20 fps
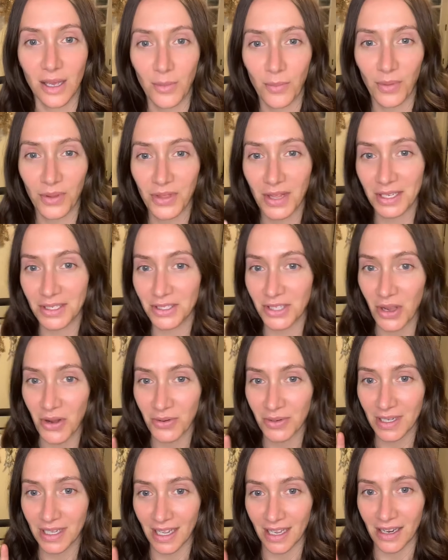but they
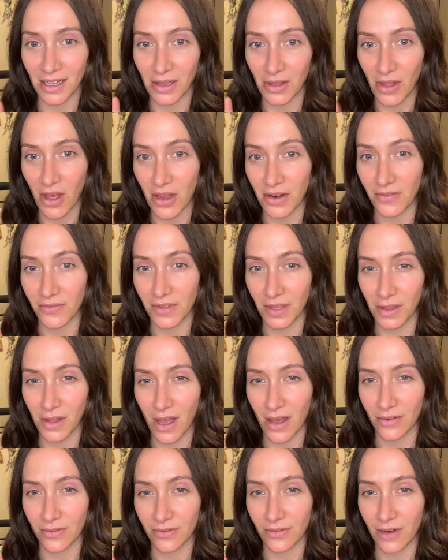don't get a lot of the love,